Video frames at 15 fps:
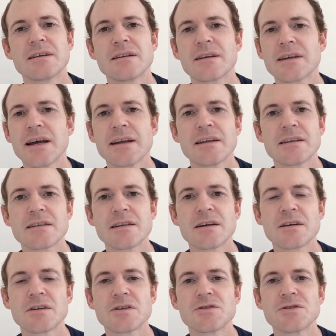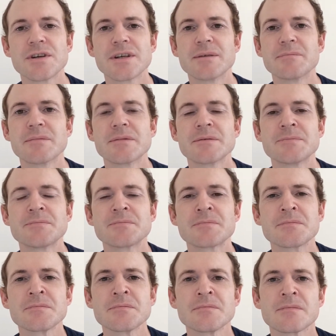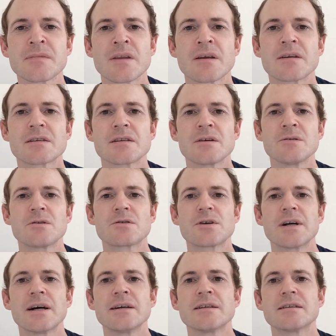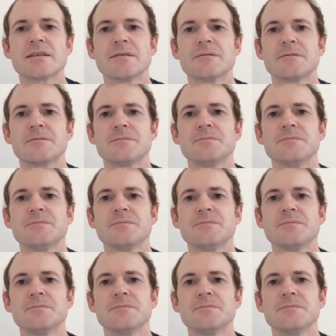Again, it's like a dream. So creative.